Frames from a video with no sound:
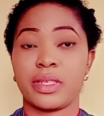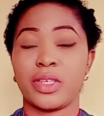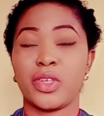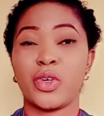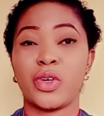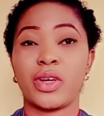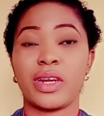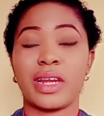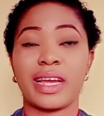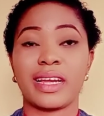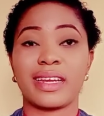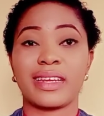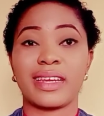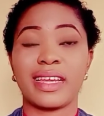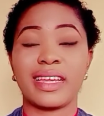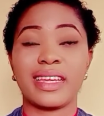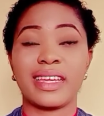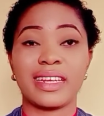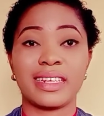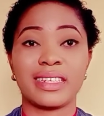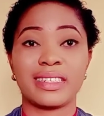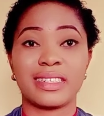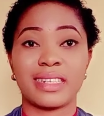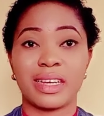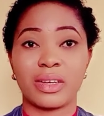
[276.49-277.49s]
Unlike the
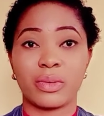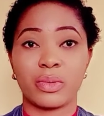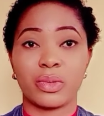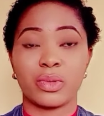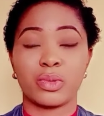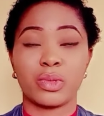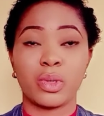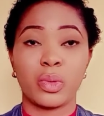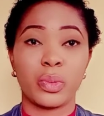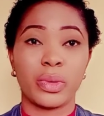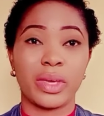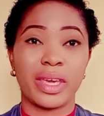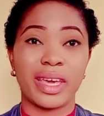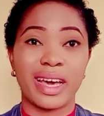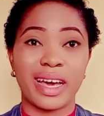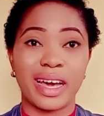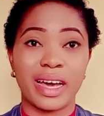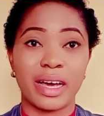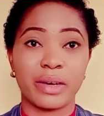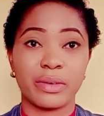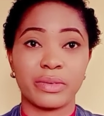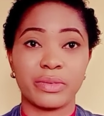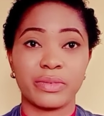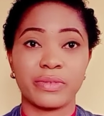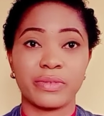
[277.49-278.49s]
English language, when we have